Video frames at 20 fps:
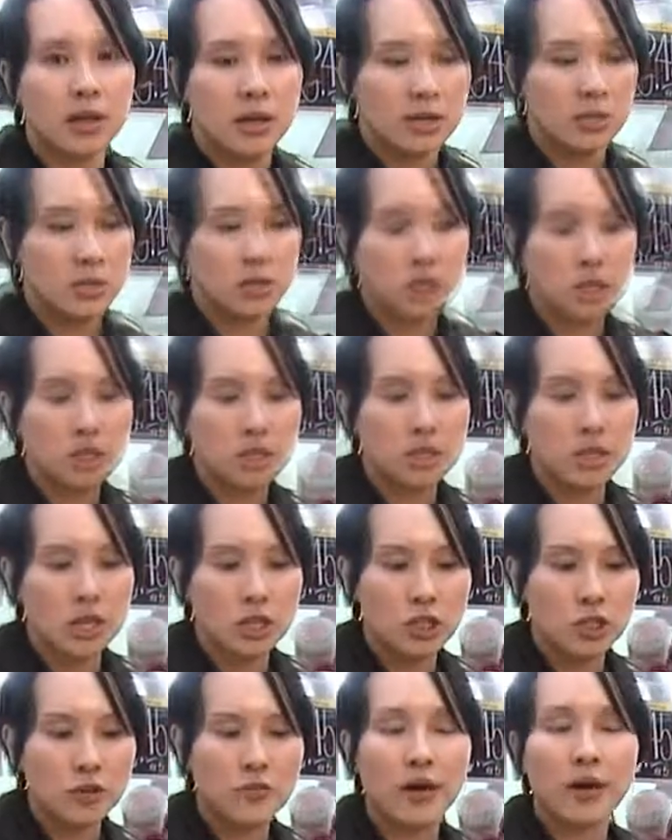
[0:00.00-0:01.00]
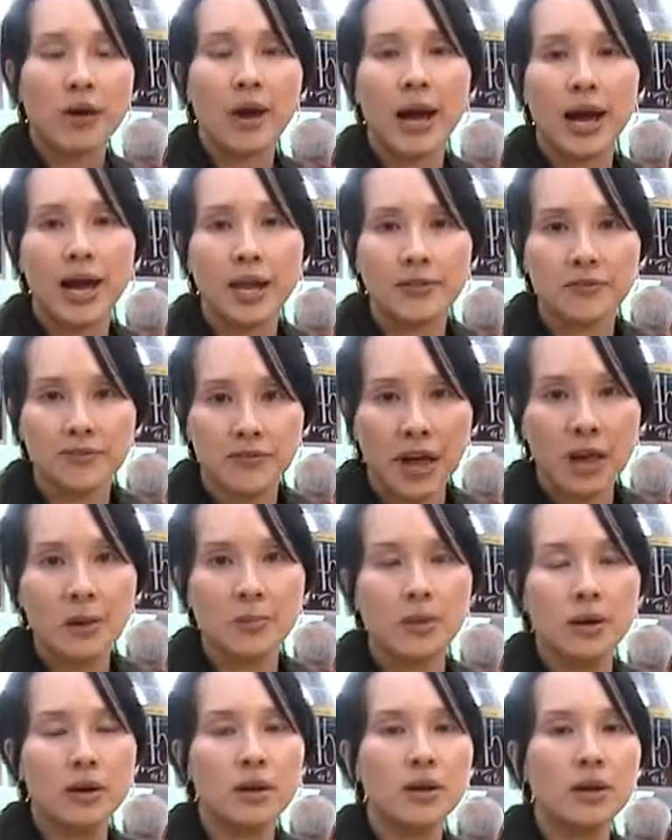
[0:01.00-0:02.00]
So this is actually very high in
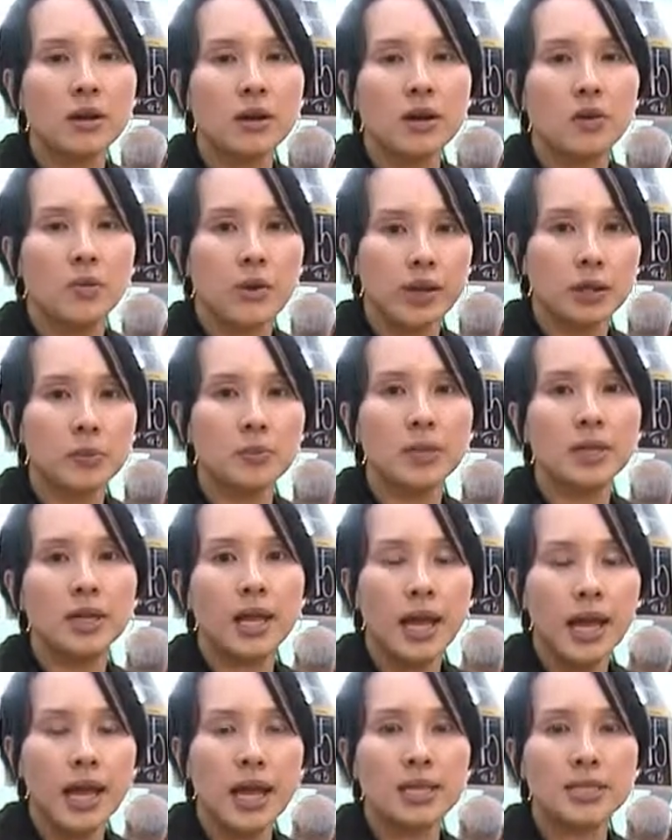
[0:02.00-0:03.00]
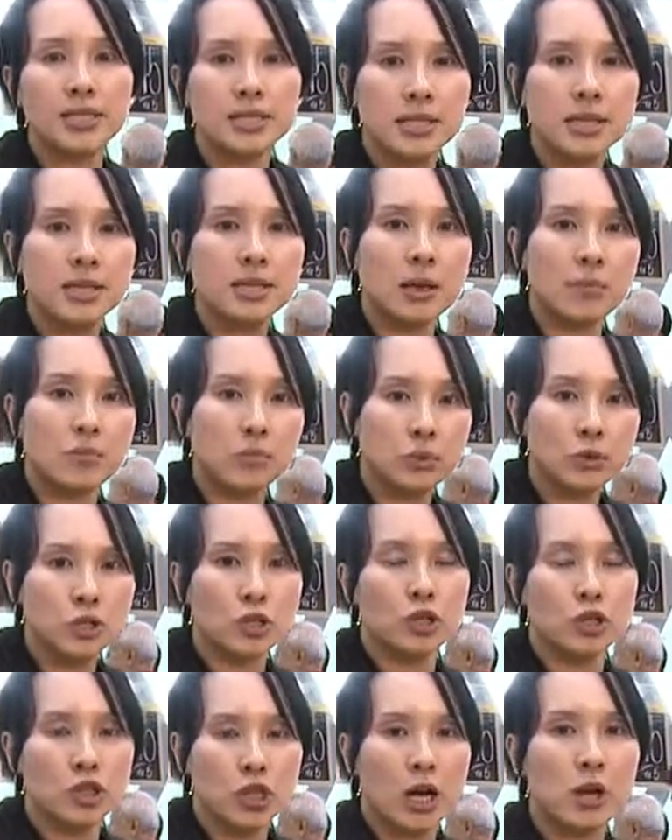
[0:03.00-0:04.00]
fiber, vitamin A and C that boost
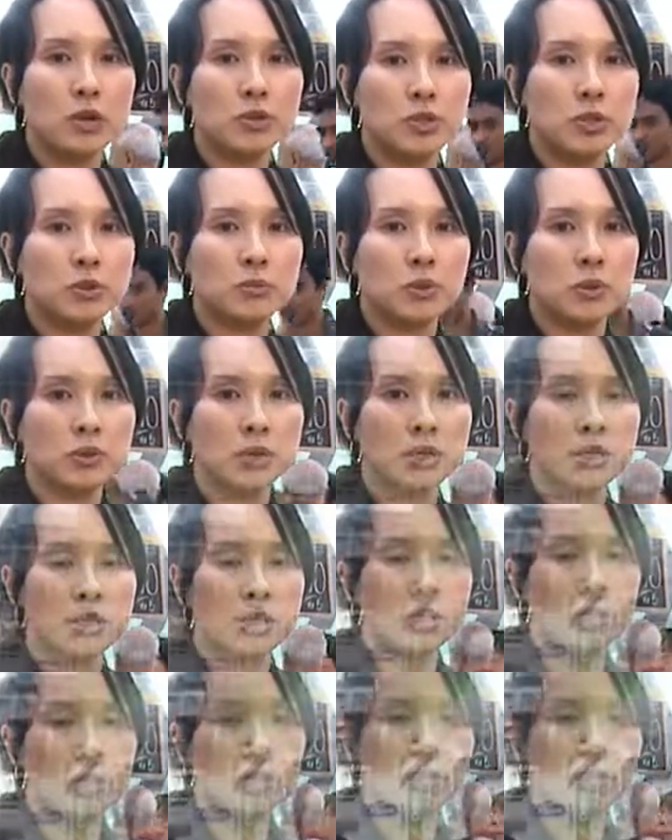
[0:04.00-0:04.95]
your child's immunity.